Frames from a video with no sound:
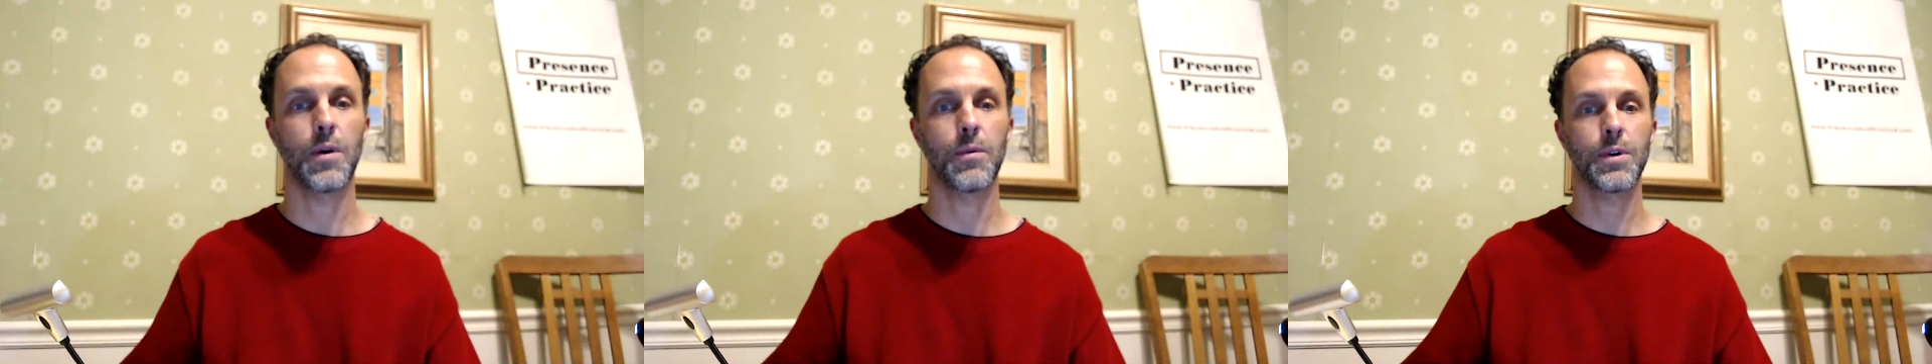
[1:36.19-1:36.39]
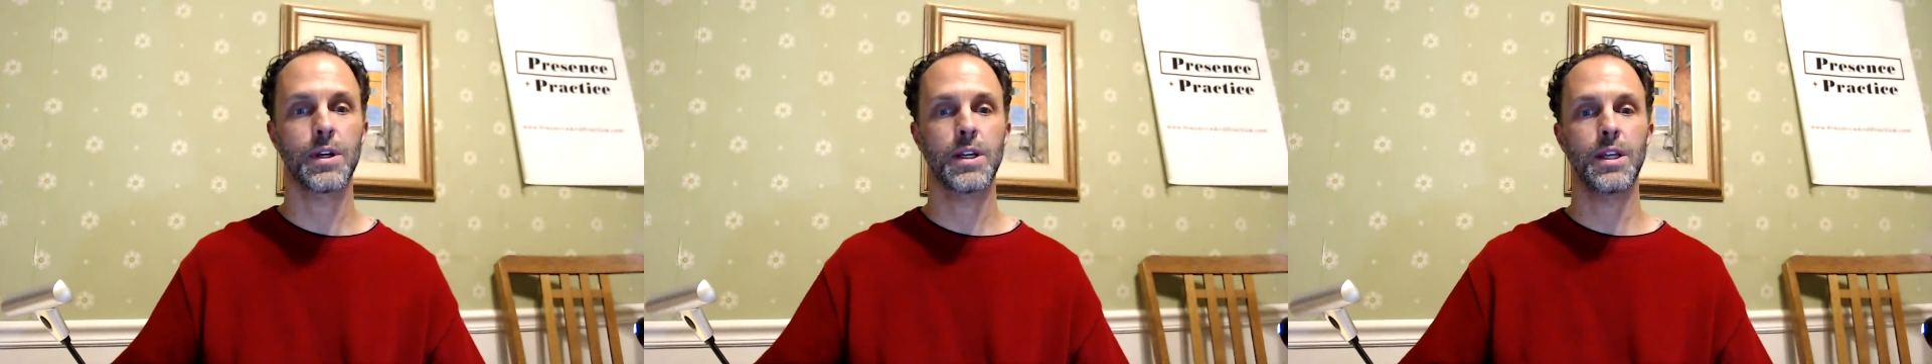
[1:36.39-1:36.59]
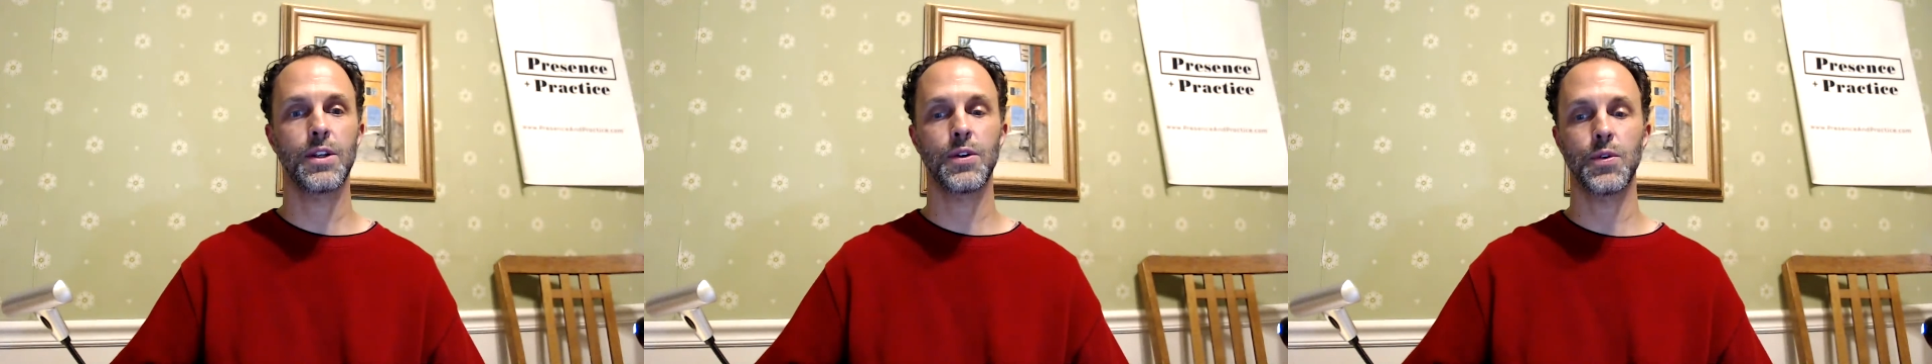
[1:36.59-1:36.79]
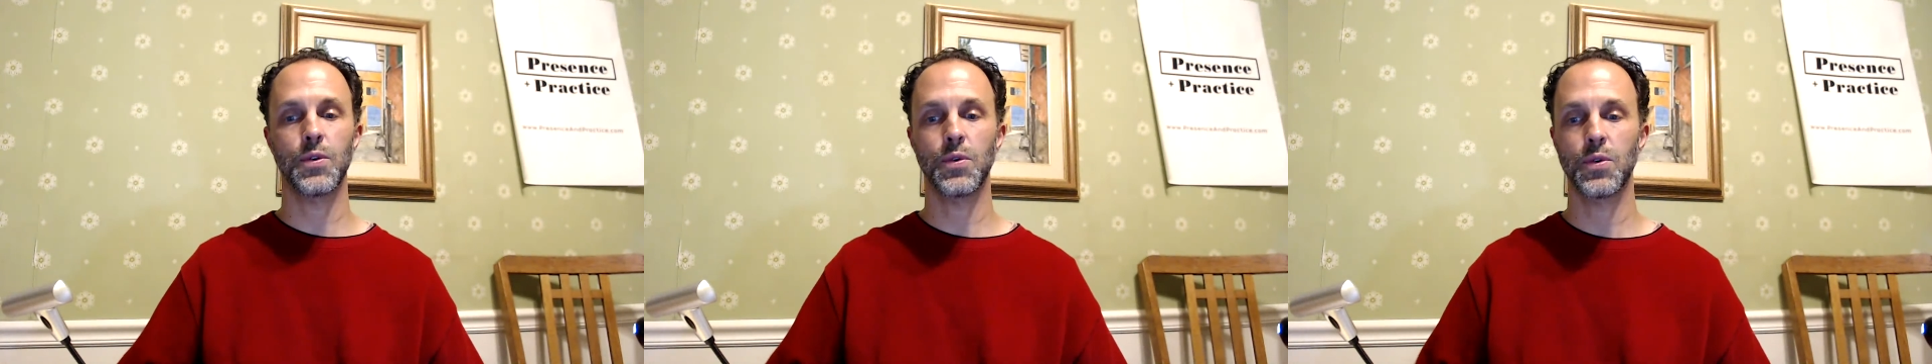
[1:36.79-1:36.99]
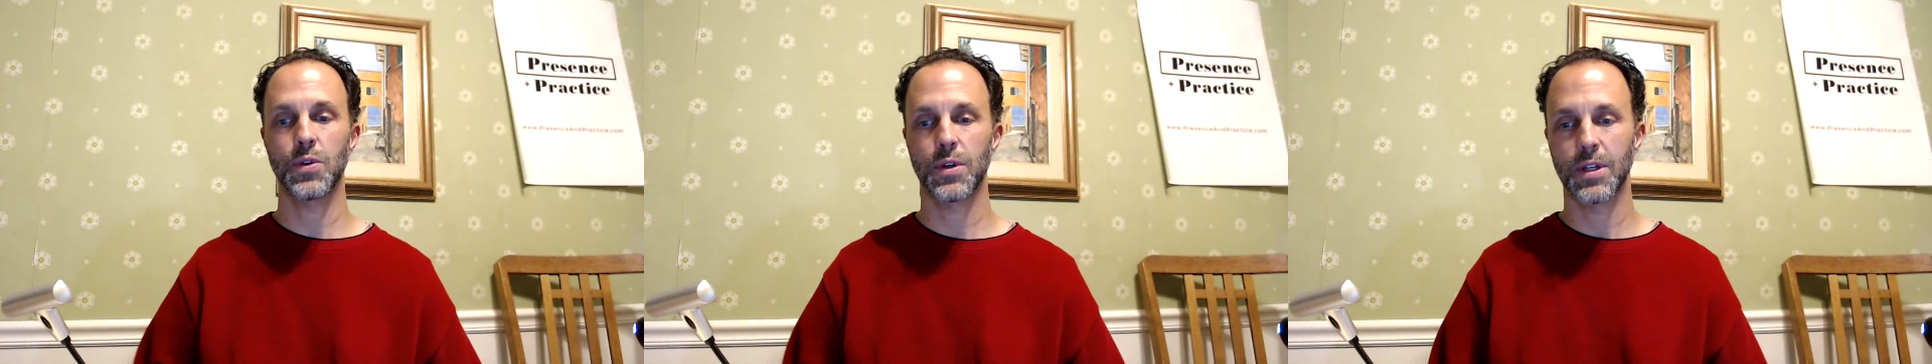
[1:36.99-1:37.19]
we're going to do.
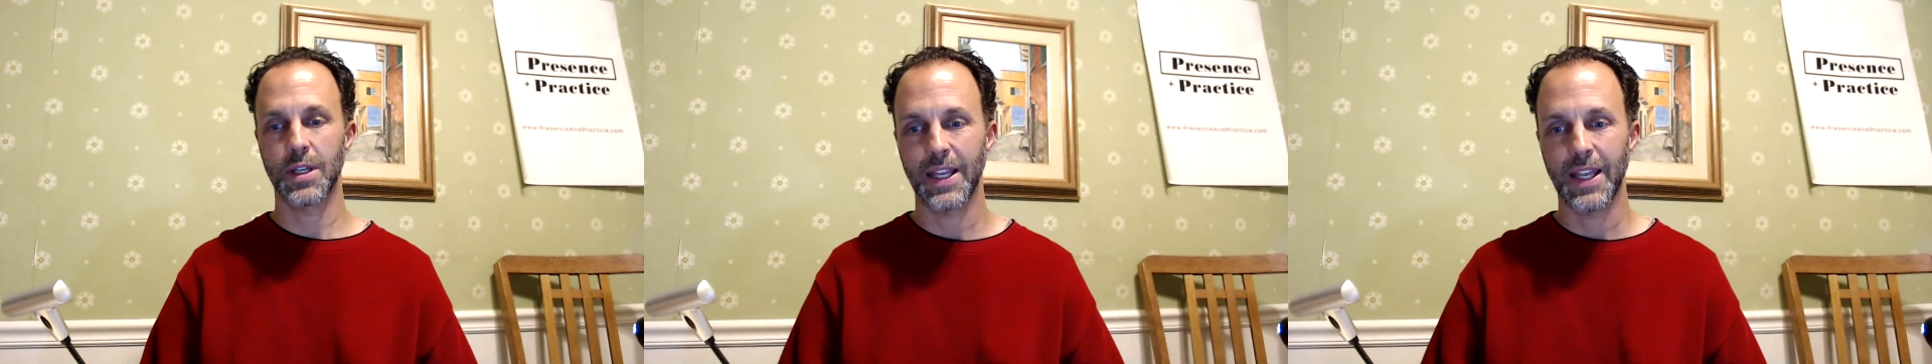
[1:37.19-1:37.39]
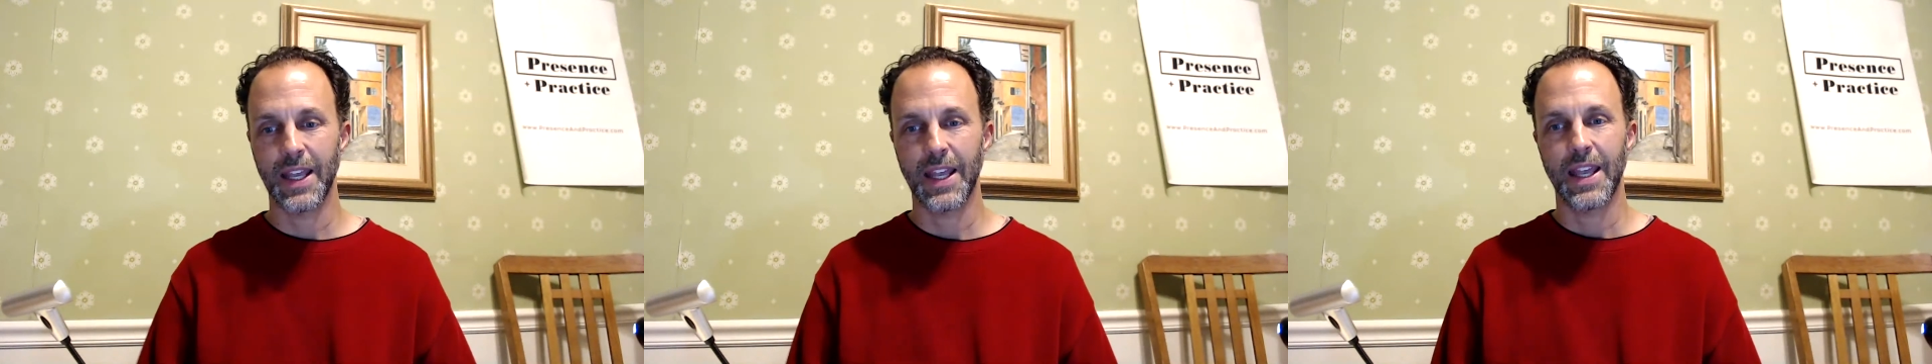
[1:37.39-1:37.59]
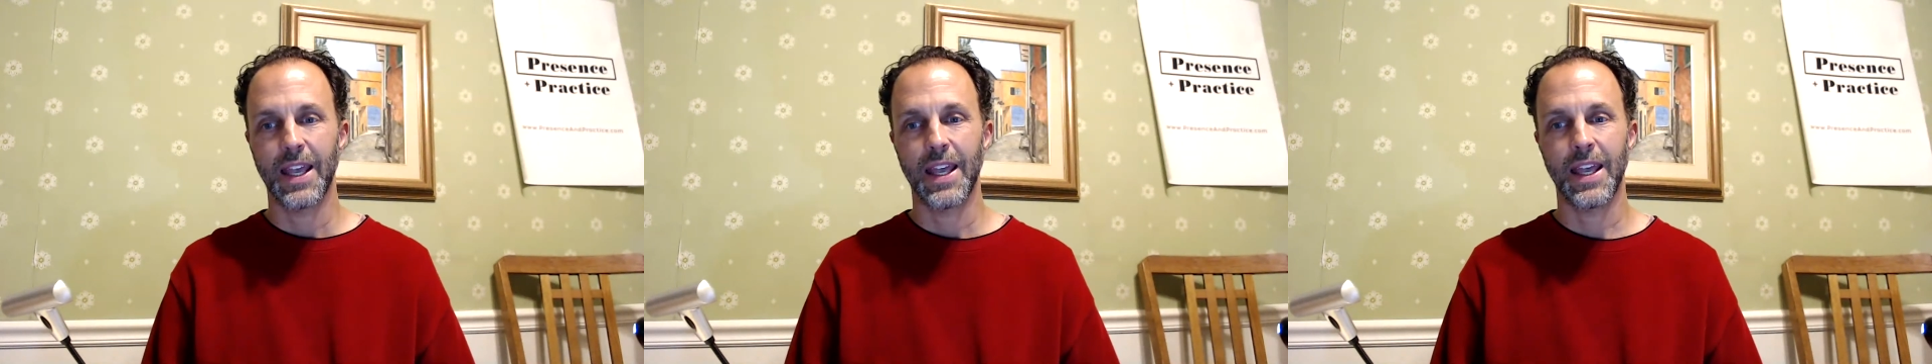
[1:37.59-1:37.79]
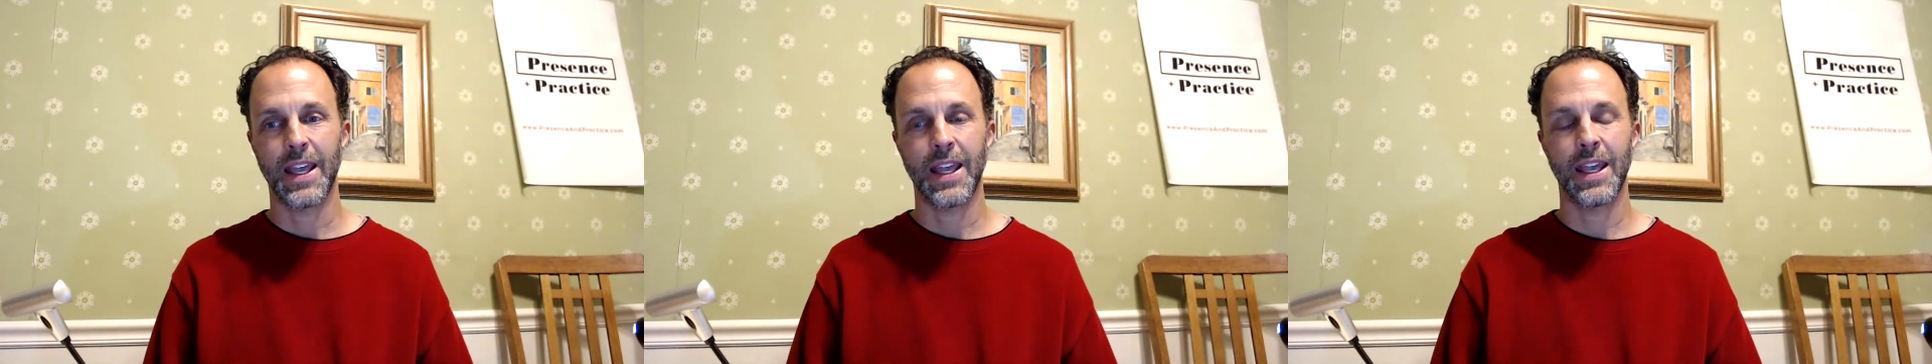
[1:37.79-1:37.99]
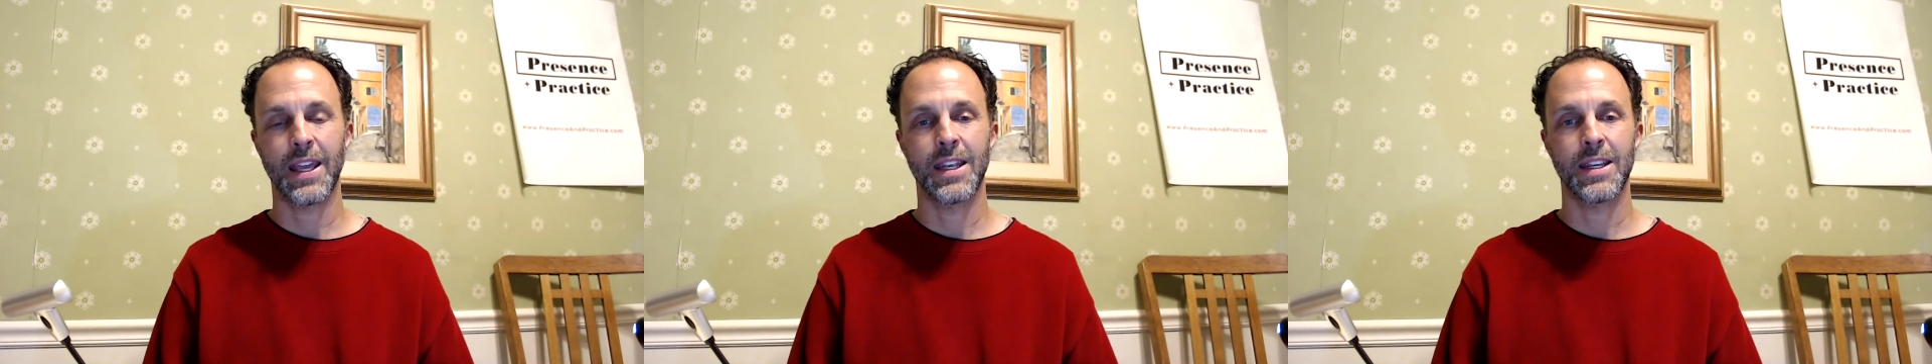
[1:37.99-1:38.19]

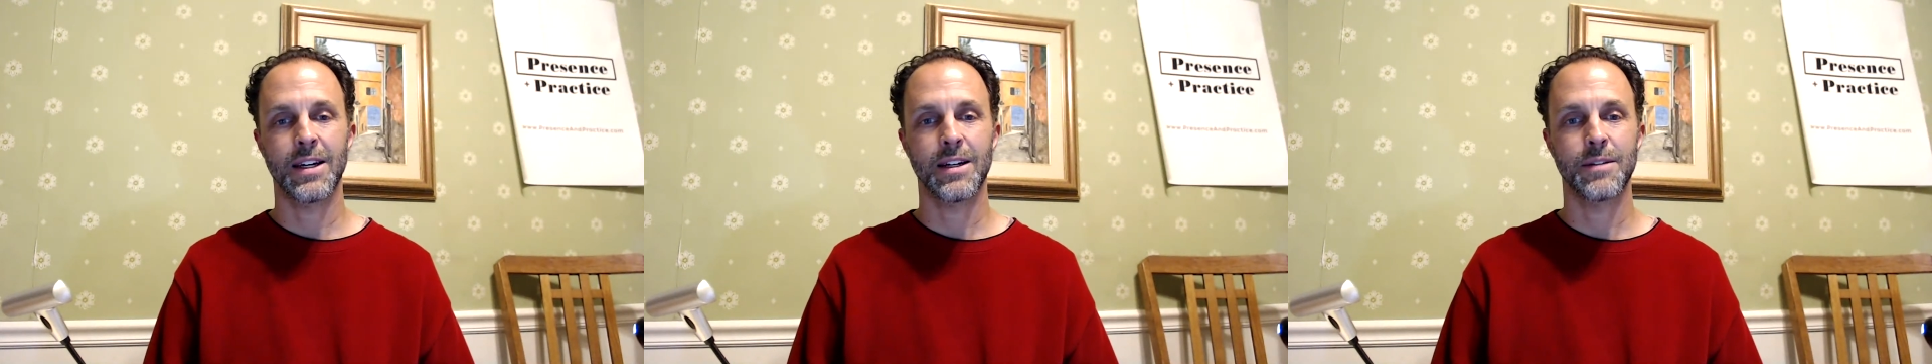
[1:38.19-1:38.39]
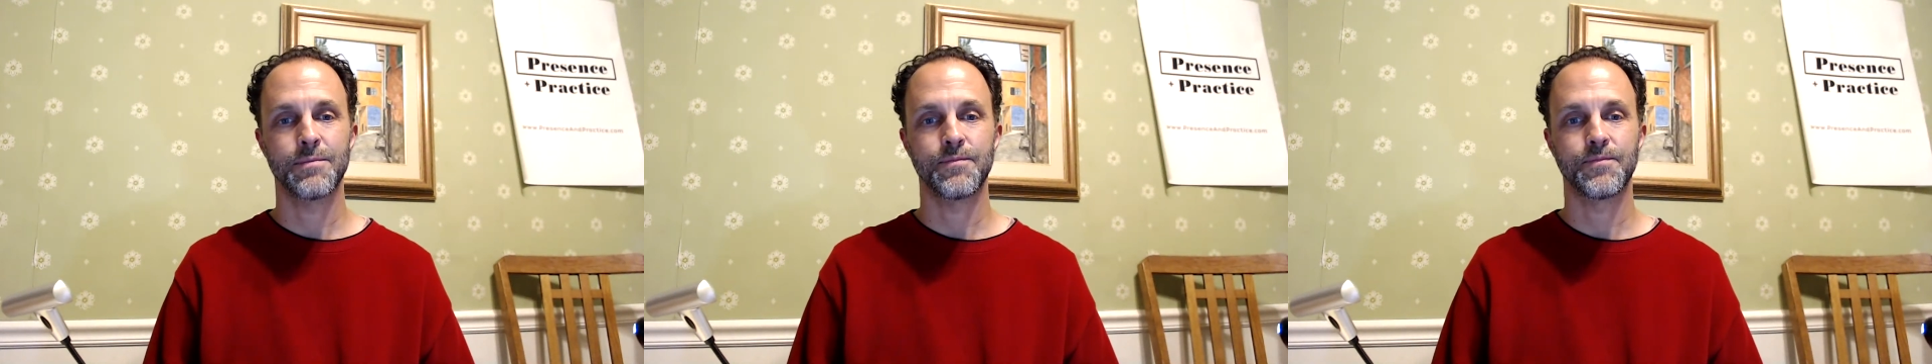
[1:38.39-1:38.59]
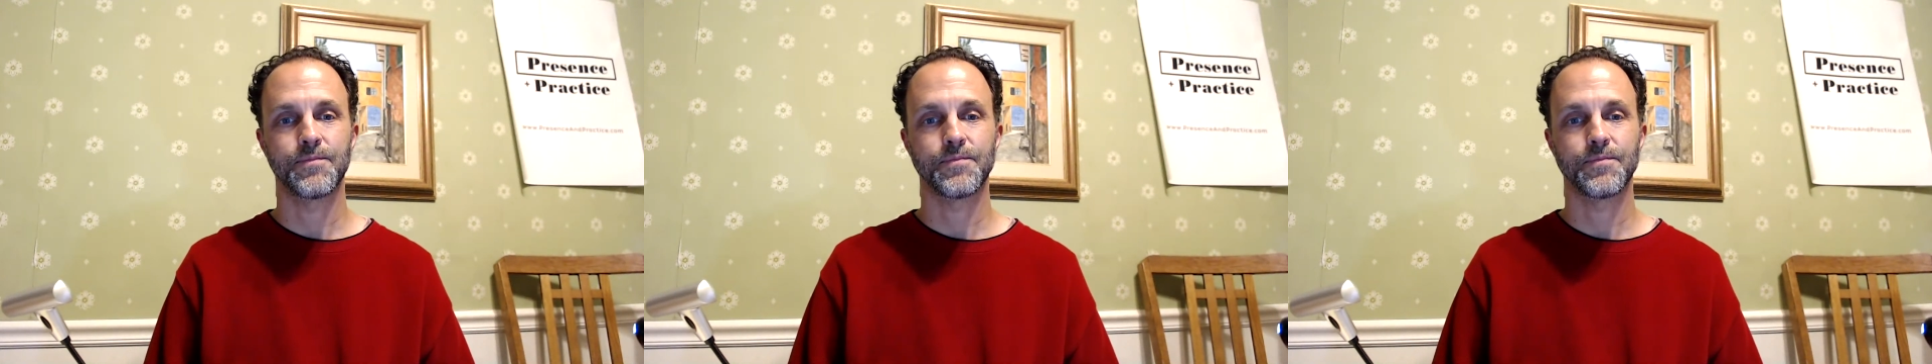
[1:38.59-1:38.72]
And